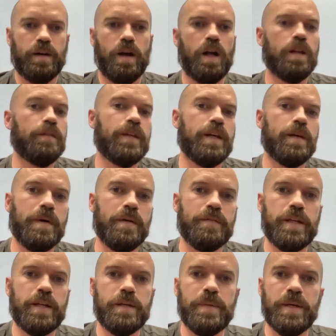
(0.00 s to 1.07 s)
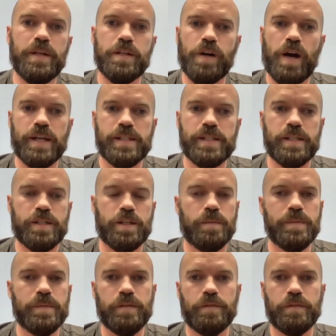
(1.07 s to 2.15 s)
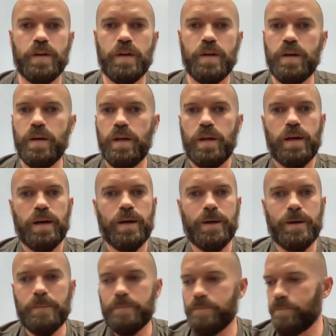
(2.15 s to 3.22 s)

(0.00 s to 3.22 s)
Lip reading: All of the above need to be addressed in terms of I'd